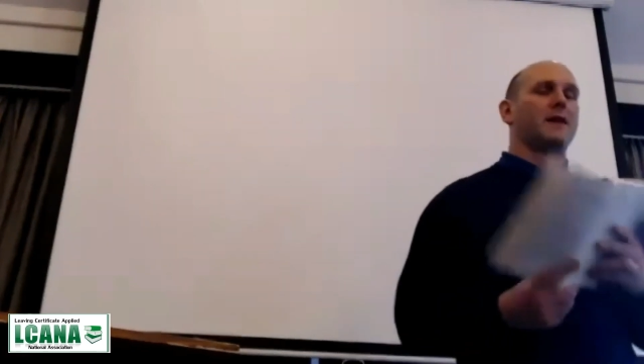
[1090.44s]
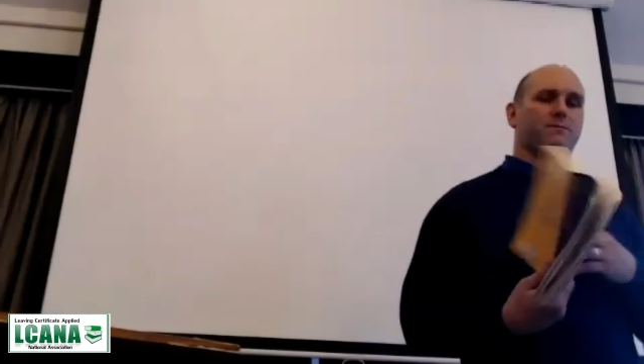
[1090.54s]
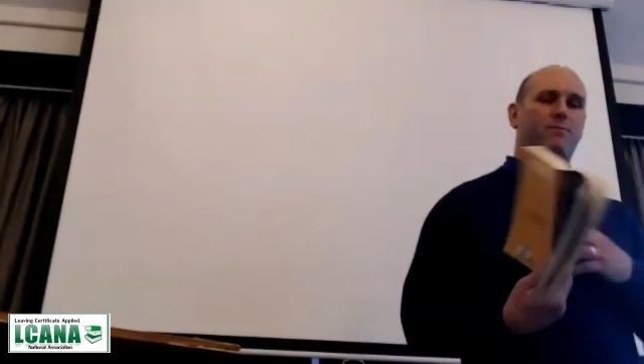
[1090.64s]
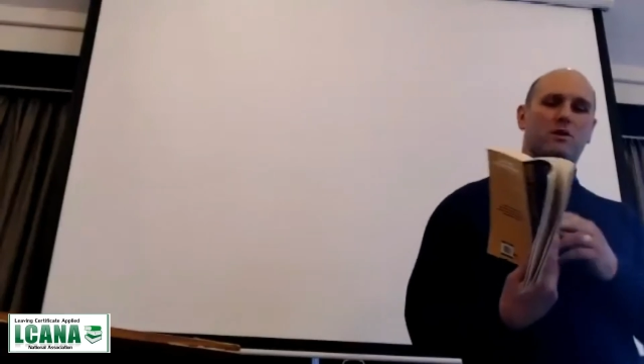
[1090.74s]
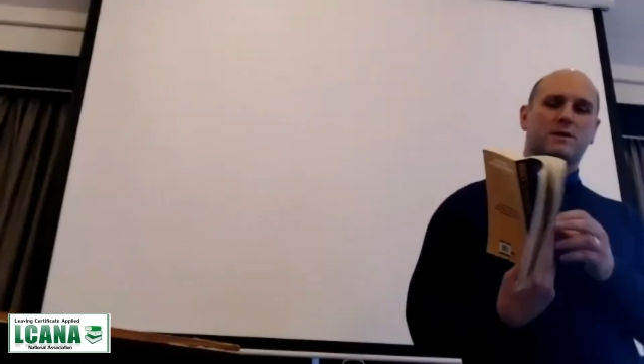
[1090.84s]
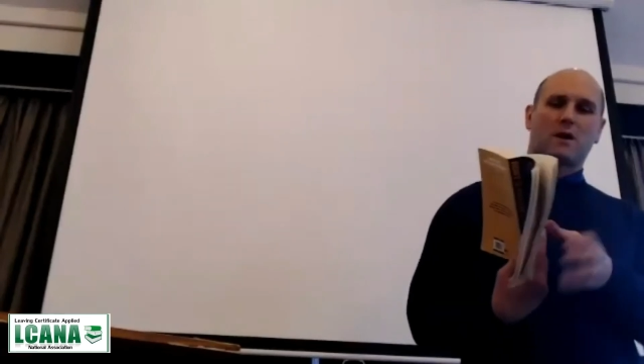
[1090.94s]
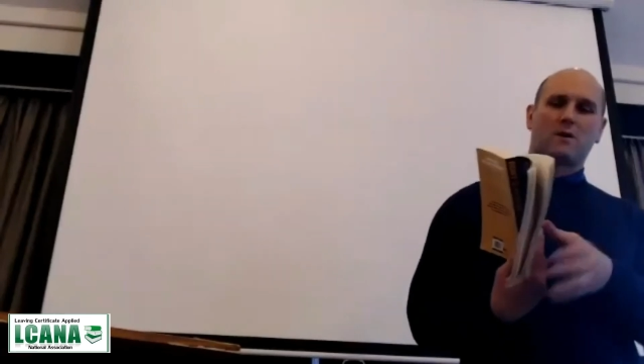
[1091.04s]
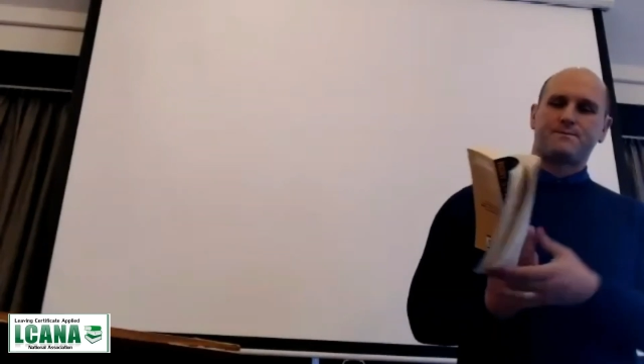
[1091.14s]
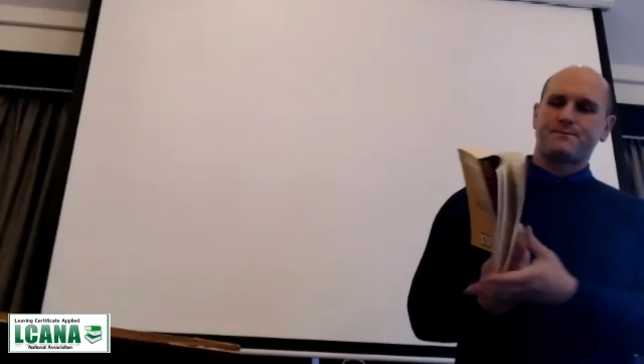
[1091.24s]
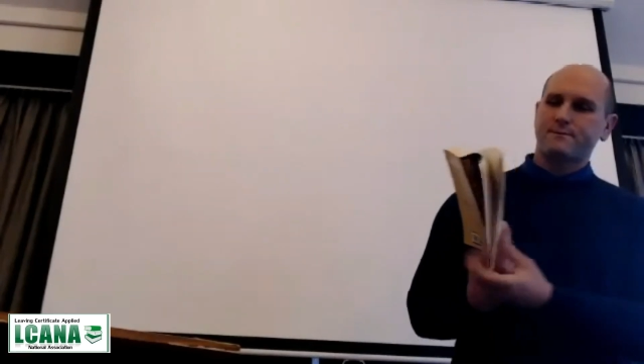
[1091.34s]
in this book.
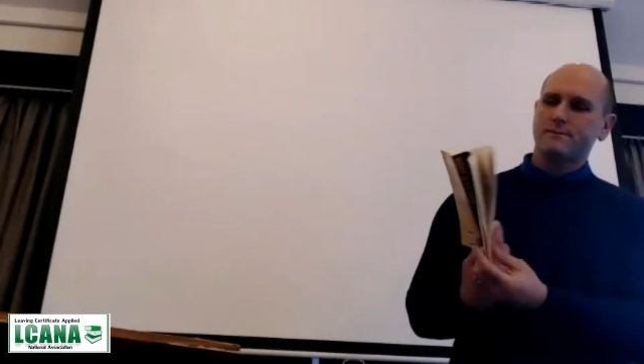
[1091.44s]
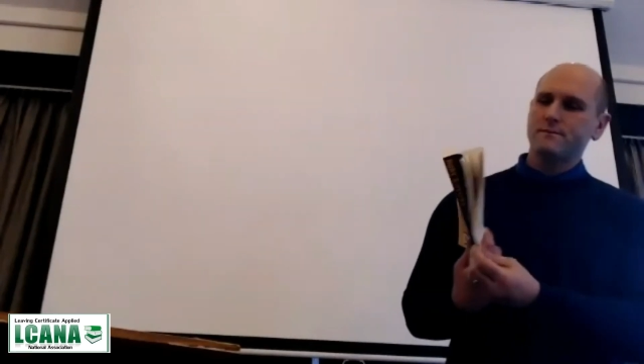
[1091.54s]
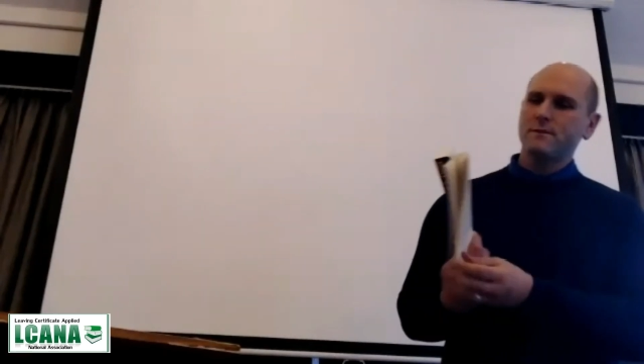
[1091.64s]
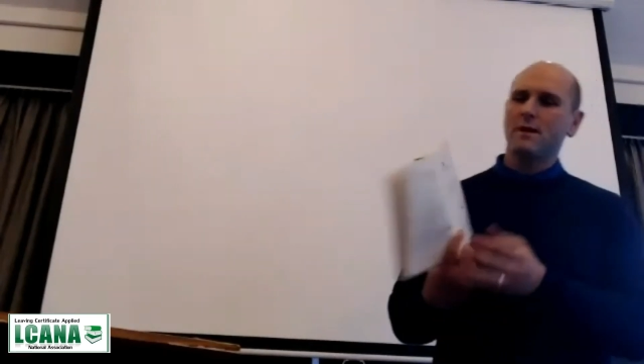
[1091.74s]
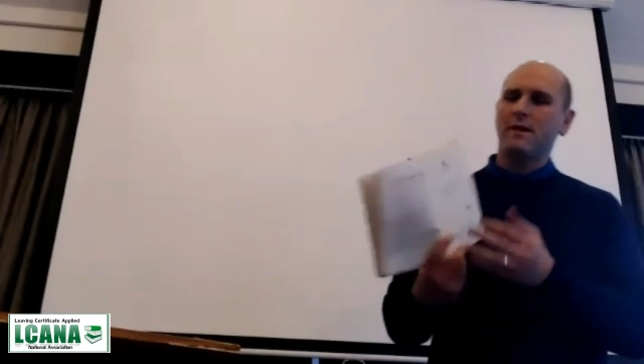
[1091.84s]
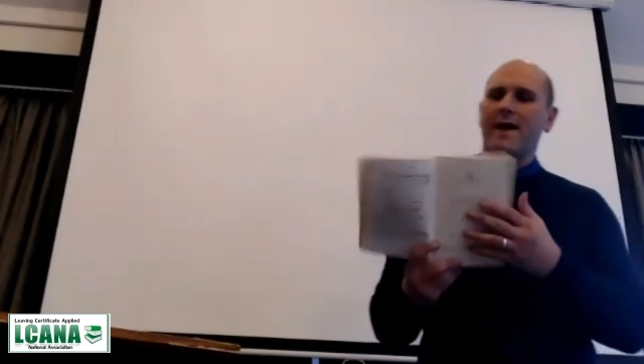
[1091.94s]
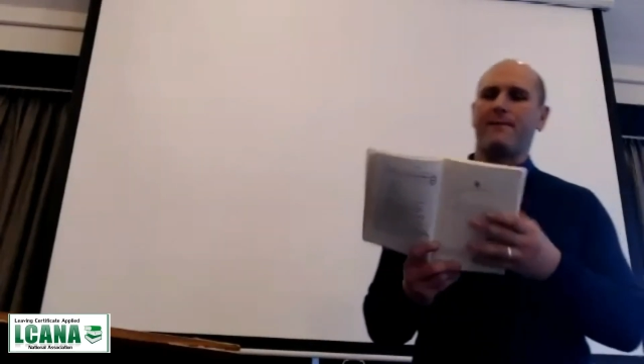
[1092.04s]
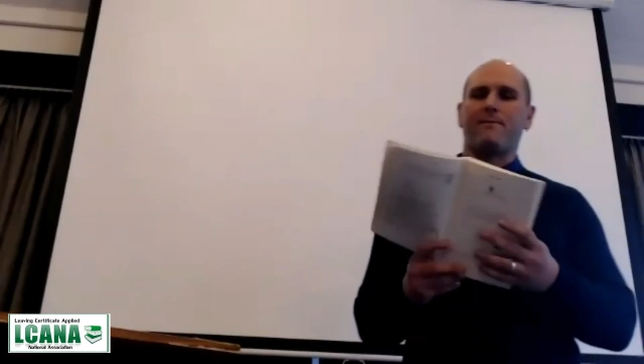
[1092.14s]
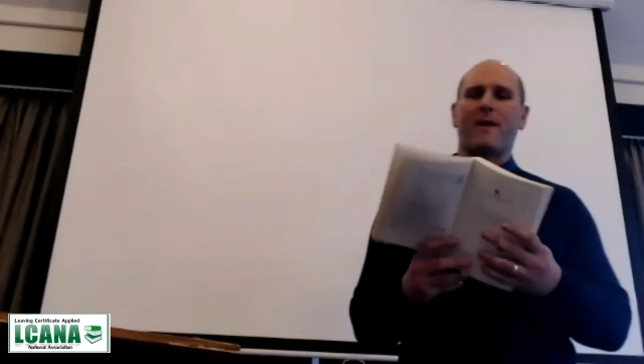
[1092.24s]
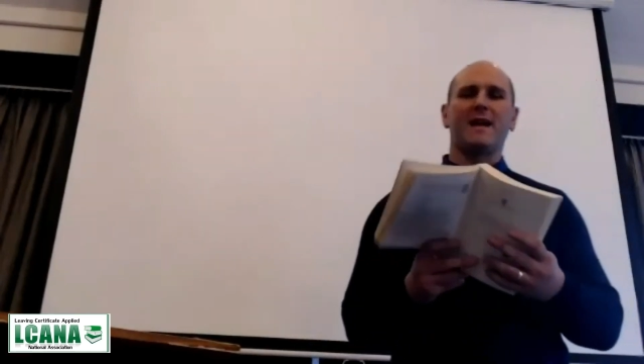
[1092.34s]
So
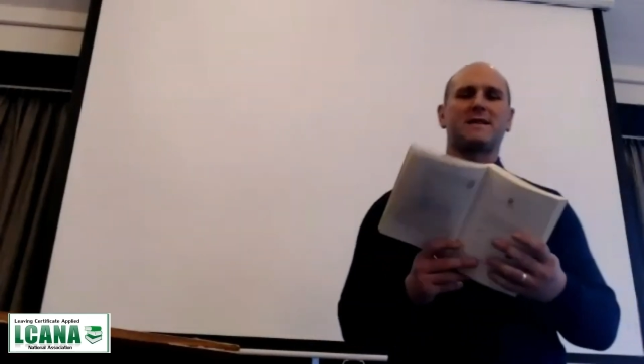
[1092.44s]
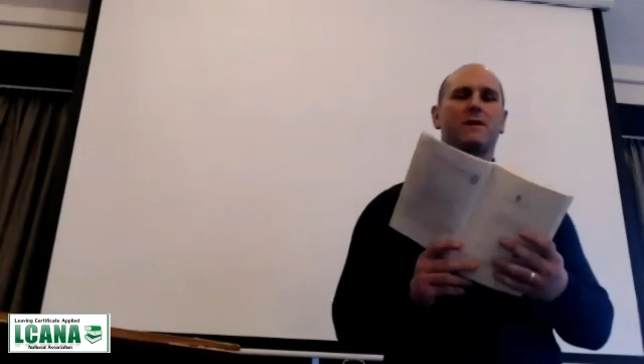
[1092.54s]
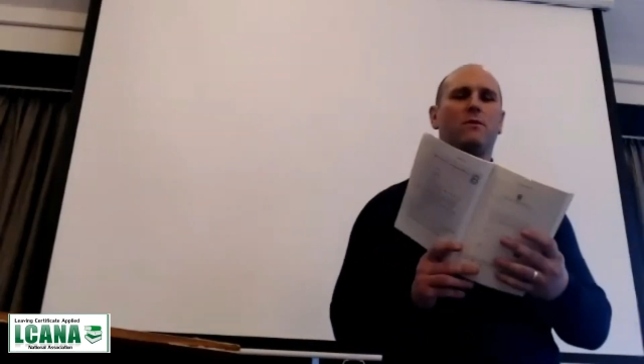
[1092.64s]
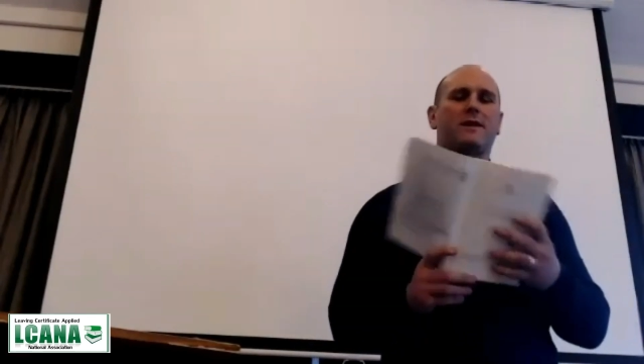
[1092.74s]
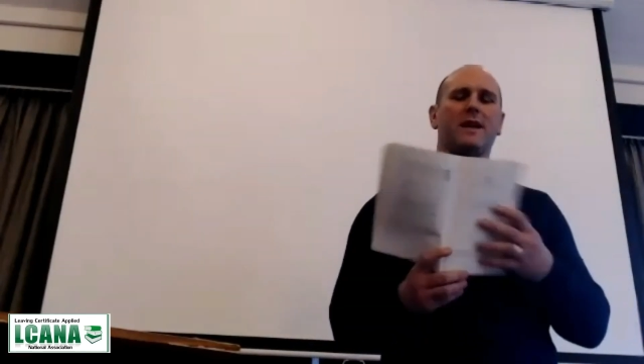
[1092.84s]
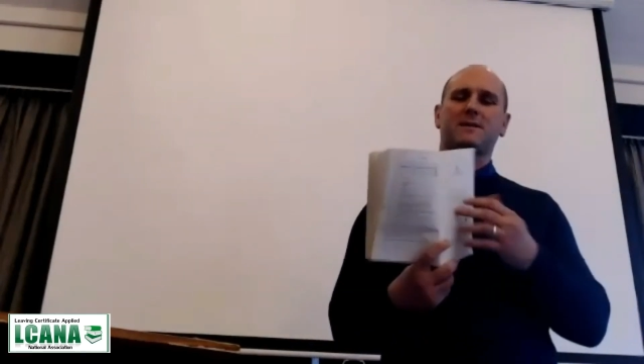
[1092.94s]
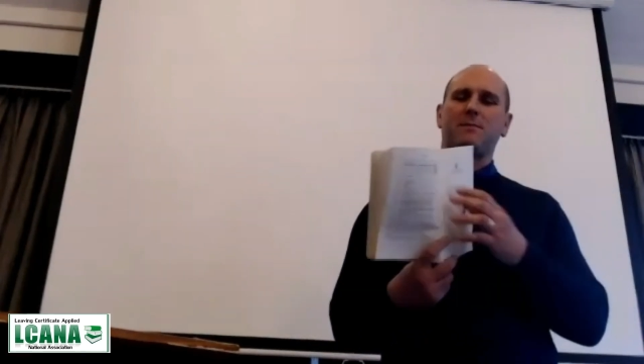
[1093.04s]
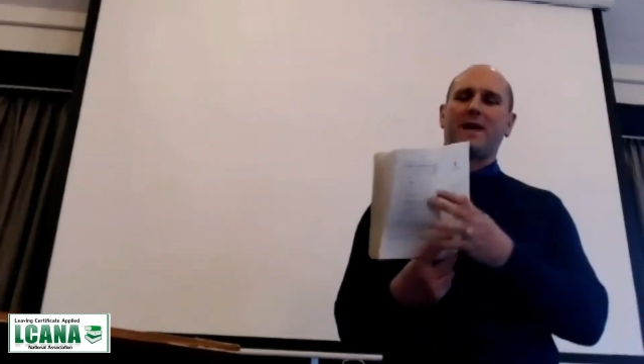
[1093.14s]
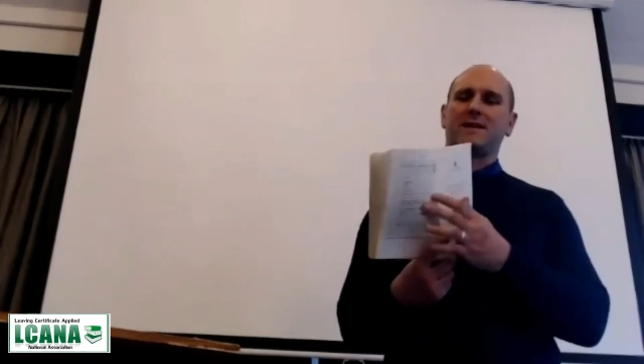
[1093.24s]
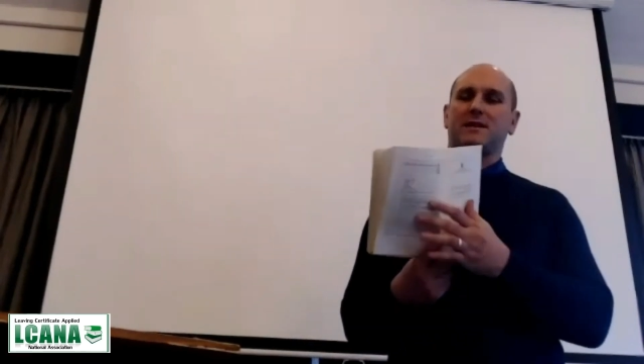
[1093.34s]
basically what this
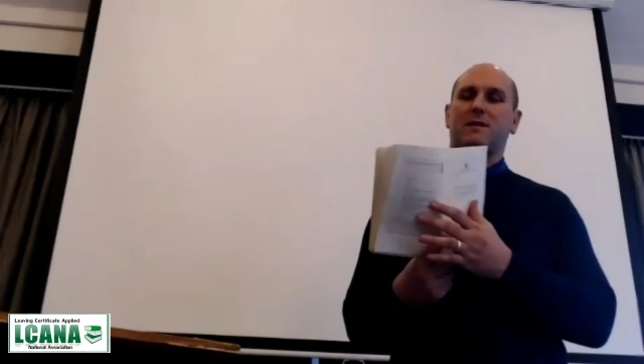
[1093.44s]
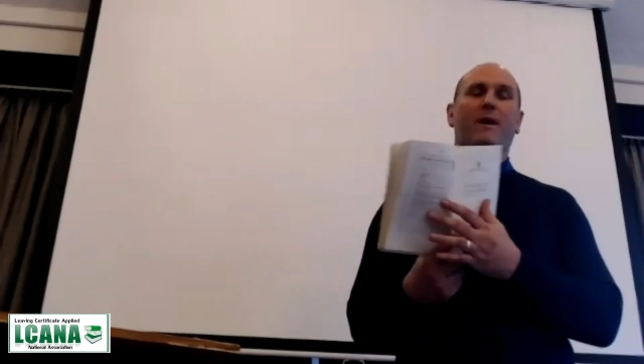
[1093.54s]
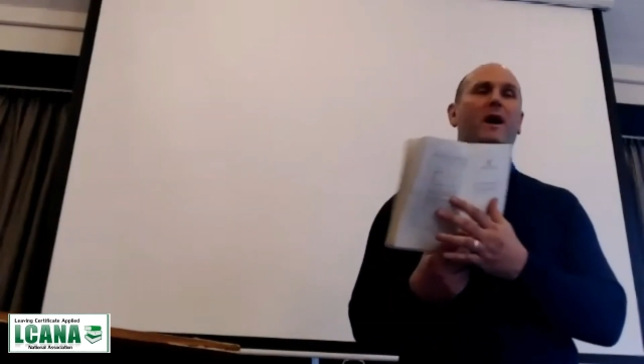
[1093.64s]
means is the